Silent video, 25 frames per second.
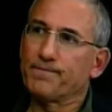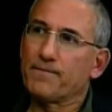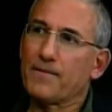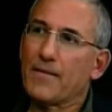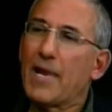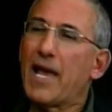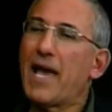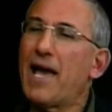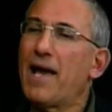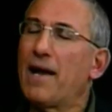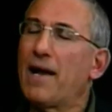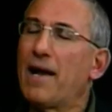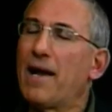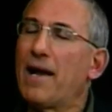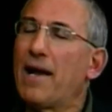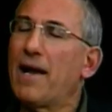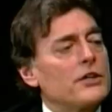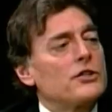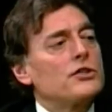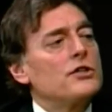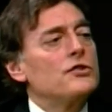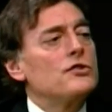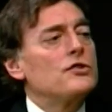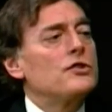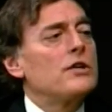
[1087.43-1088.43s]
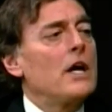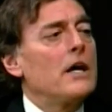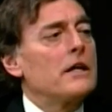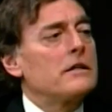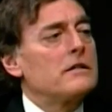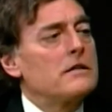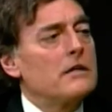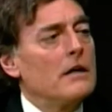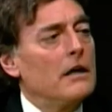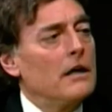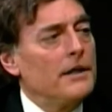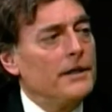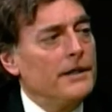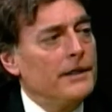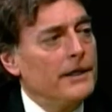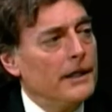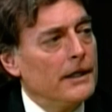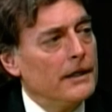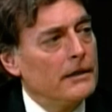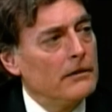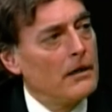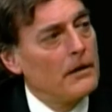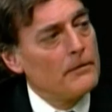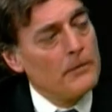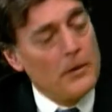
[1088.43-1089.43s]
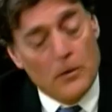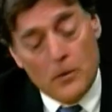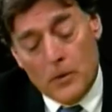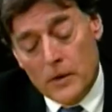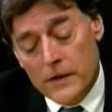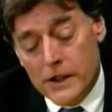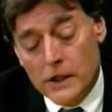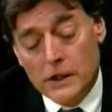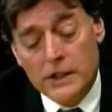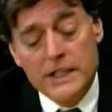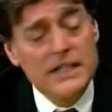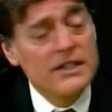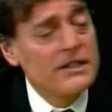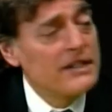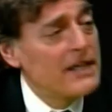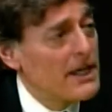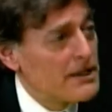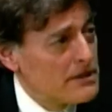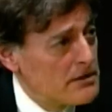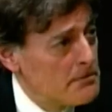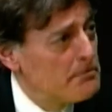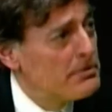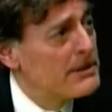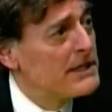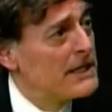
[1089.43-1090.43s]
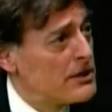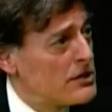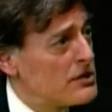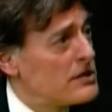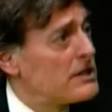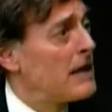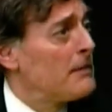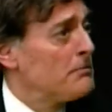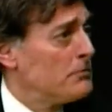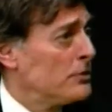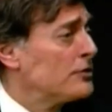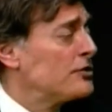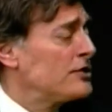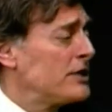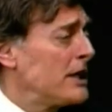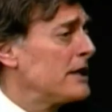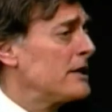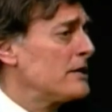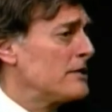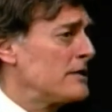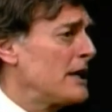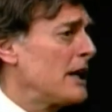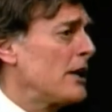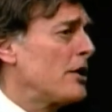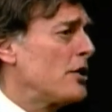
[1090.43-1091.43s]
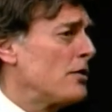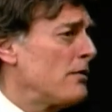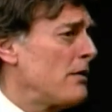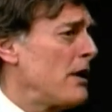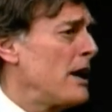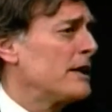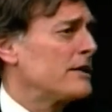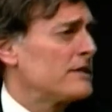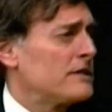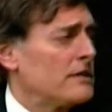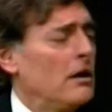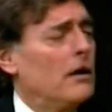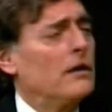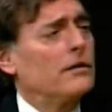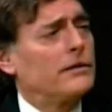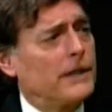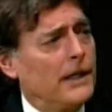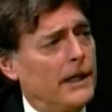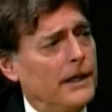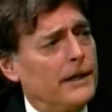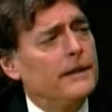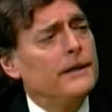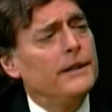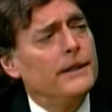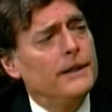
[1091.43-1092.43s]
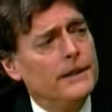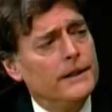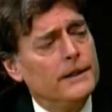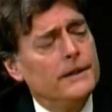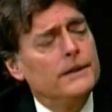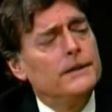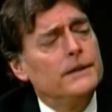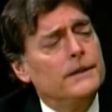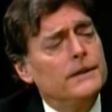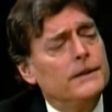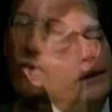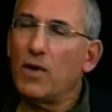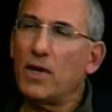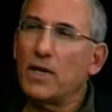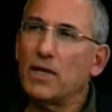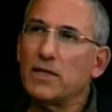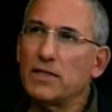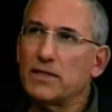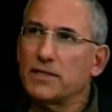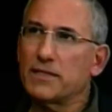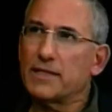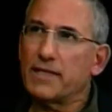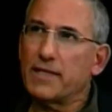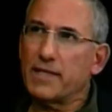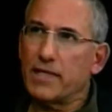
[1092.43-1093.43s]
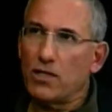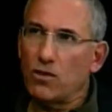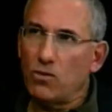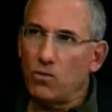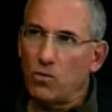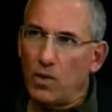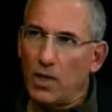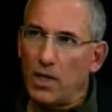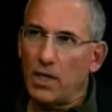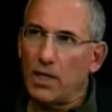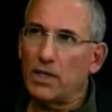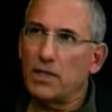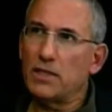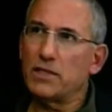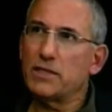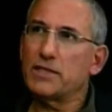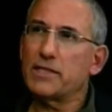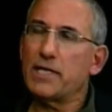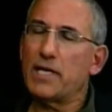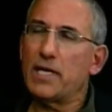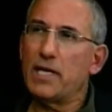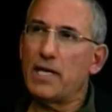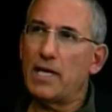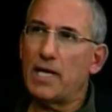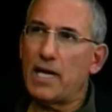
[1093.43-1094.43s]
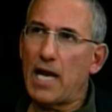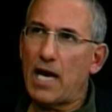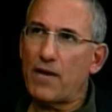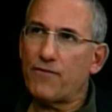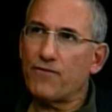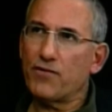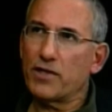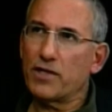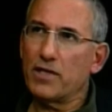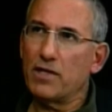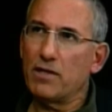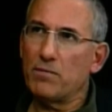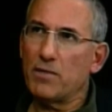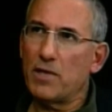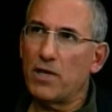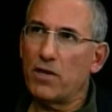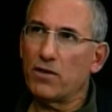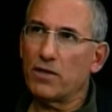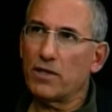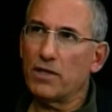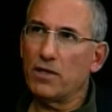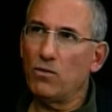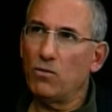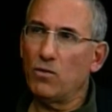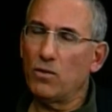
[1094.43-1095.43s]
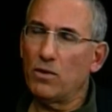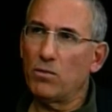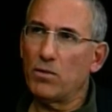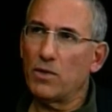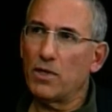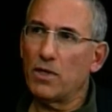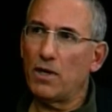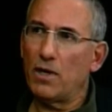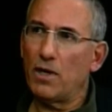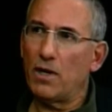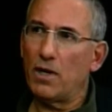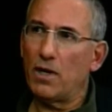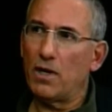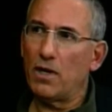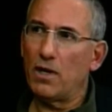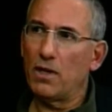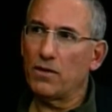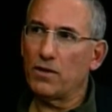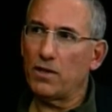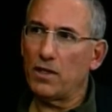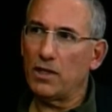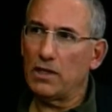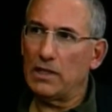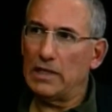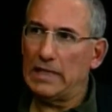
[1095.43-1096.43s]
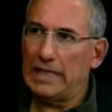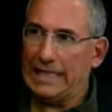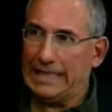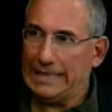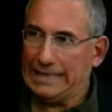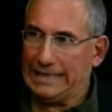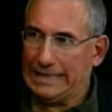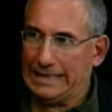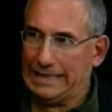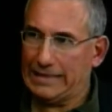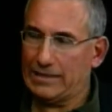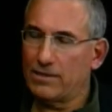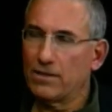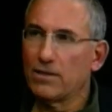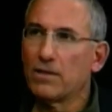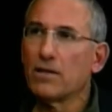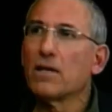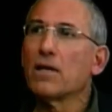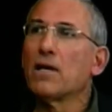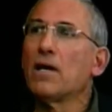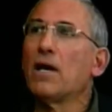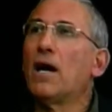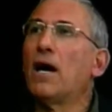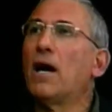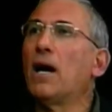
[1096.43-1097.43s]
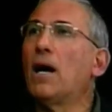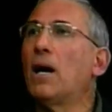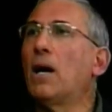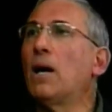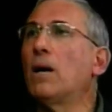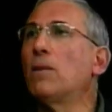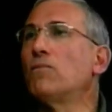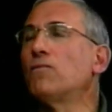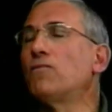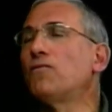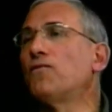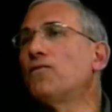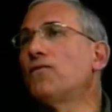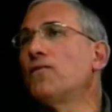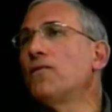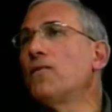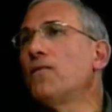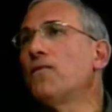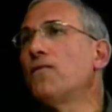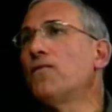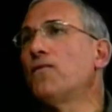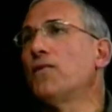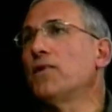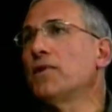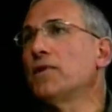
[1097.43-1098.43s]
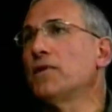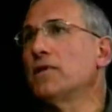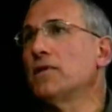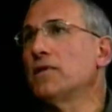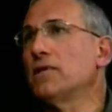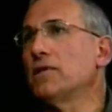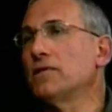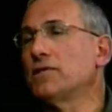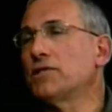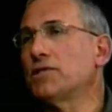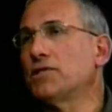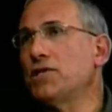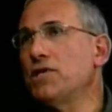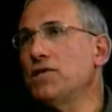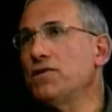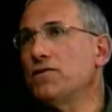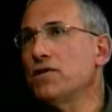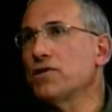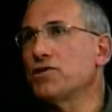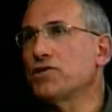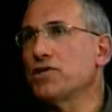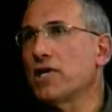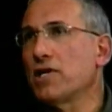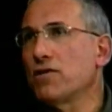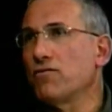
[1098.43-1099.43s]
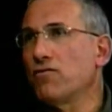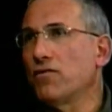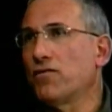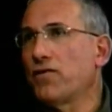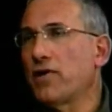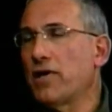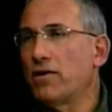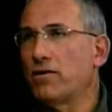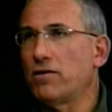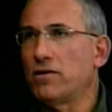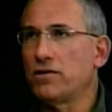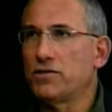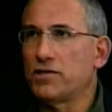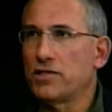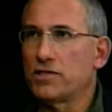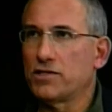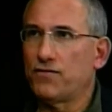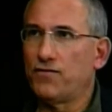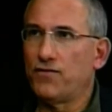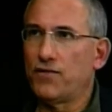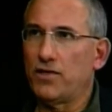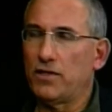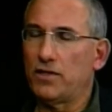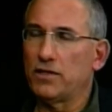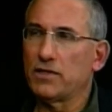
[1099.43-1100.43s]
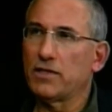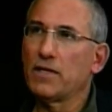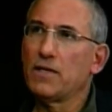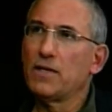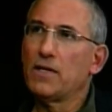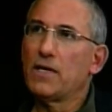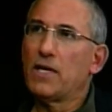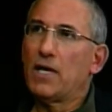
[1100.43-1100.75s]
Any projections yet on, uh, well, the list hasn't been assembled yet, is that right. correct? Okay. But there was, there was an African American woman on the list um, for the seat that Jenny Rivera just filled.